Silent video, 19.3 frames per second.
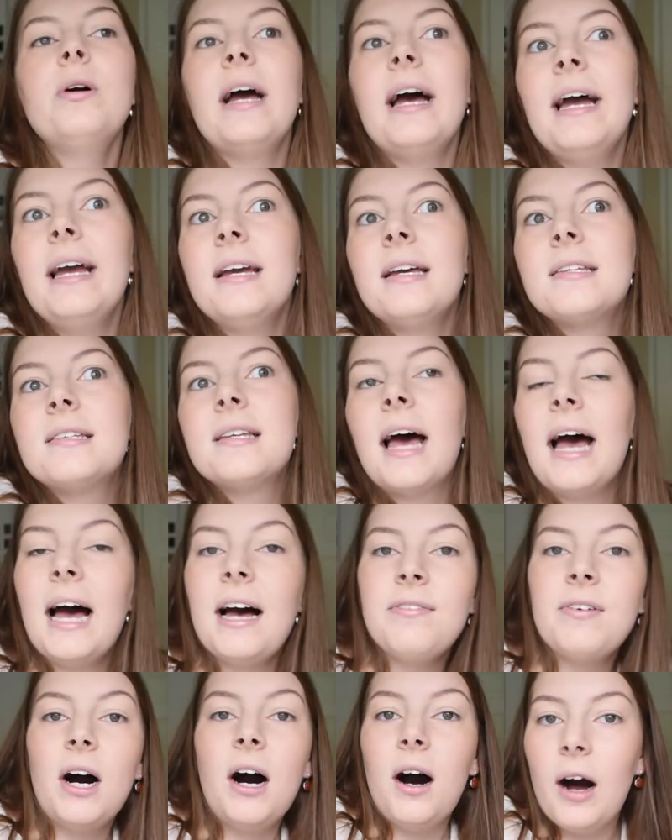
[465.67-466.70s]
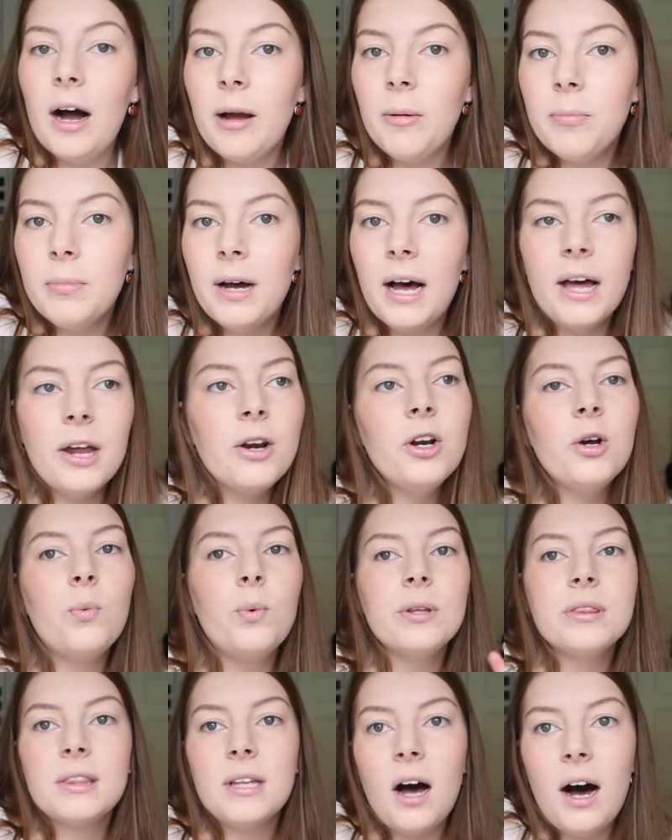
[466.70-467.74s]
cakes have a hype. I don't know
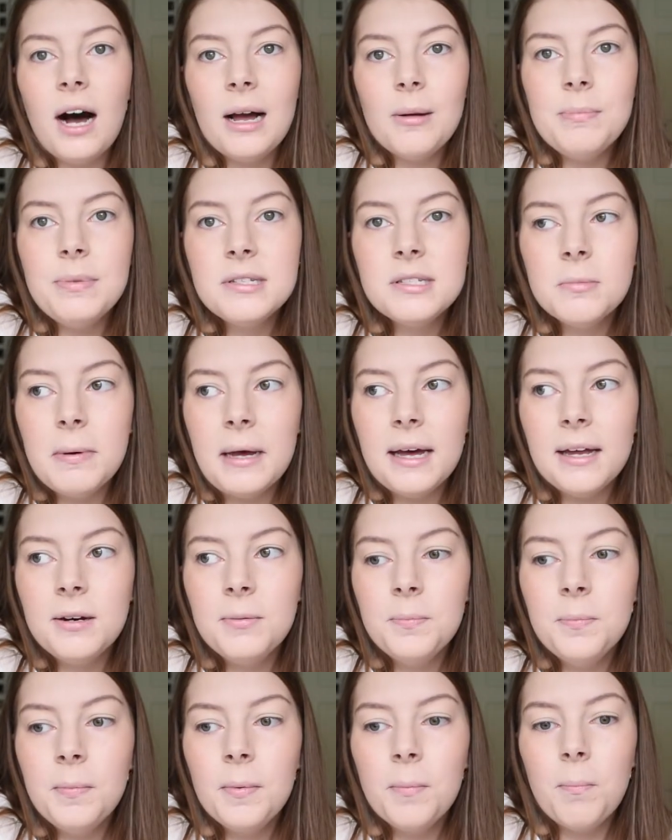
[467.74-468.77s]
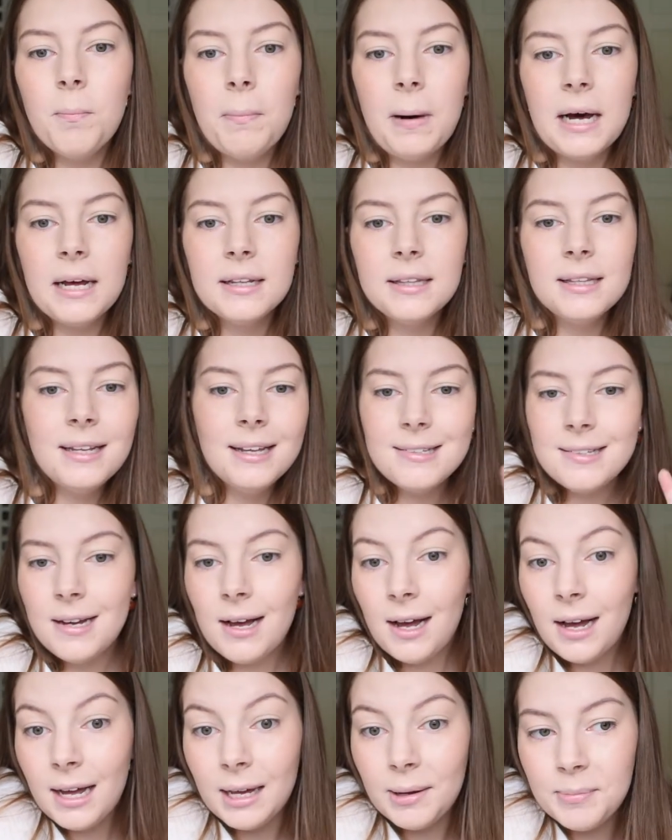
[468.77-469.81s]
what the hype is about them, but there's a
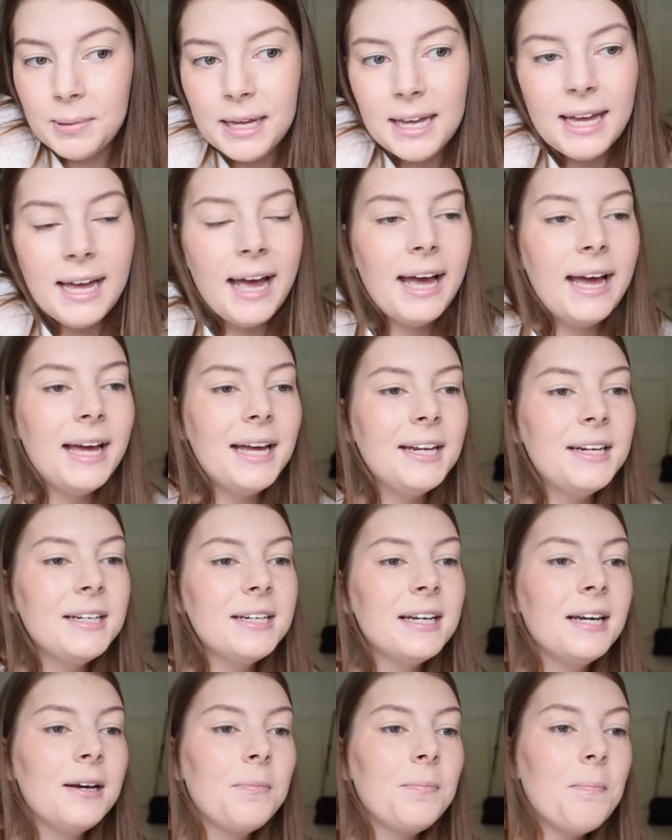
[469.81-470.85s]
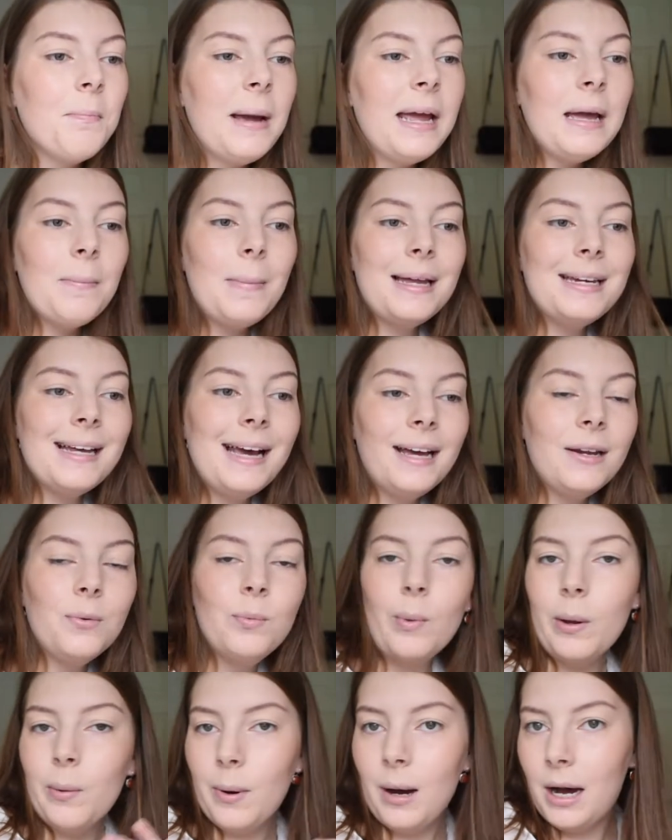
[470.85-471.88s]
hype. And me and my dad,
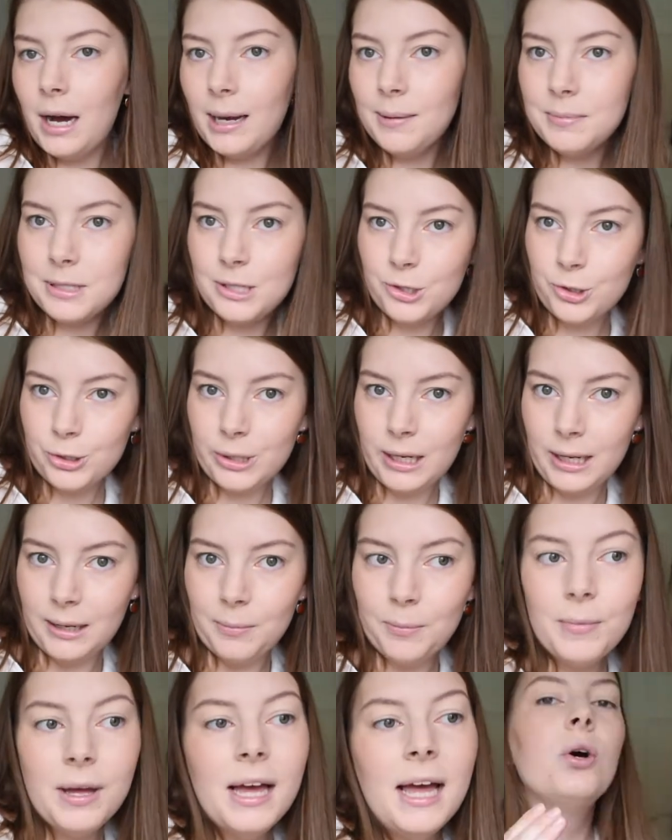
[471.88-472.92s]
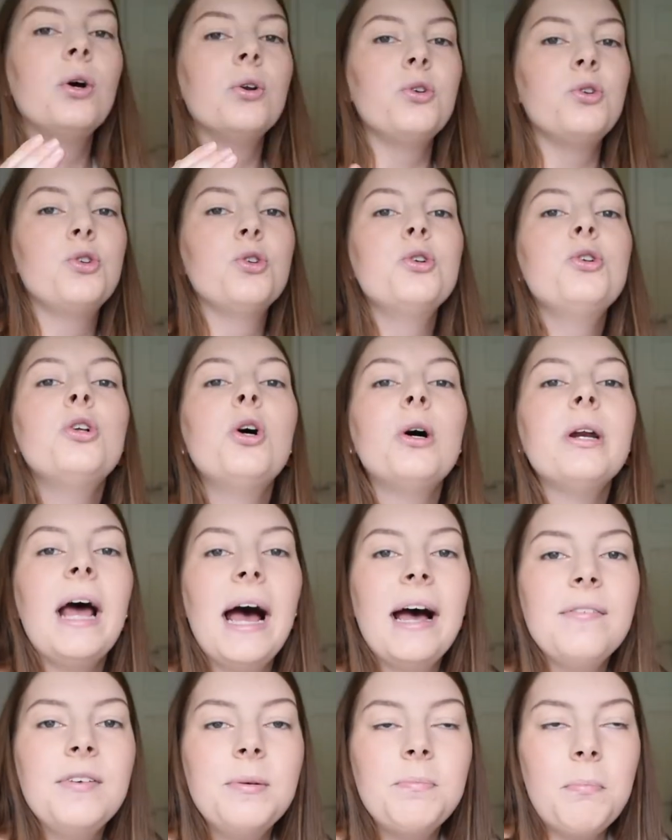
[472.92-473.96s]
we were hyped to try them. Do not
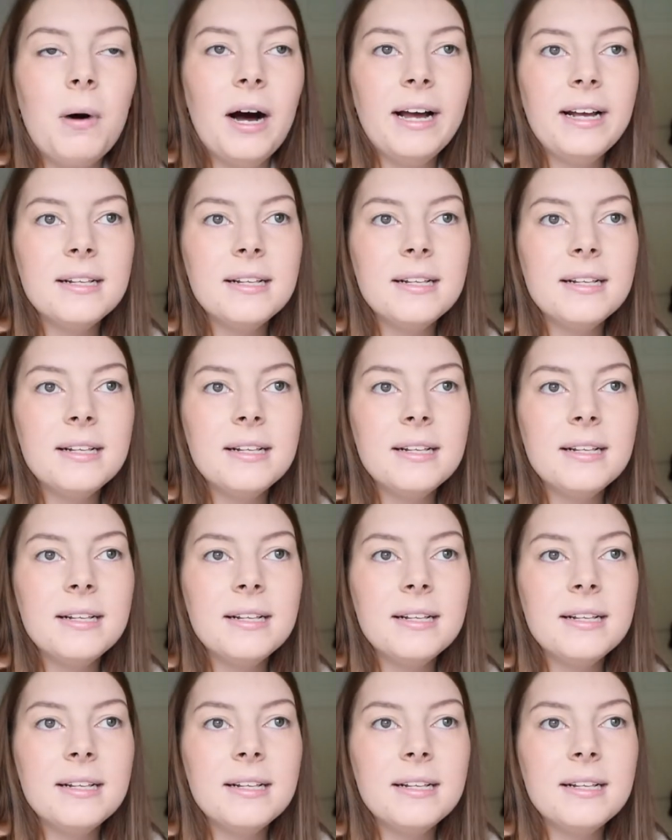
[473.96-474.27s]
have it by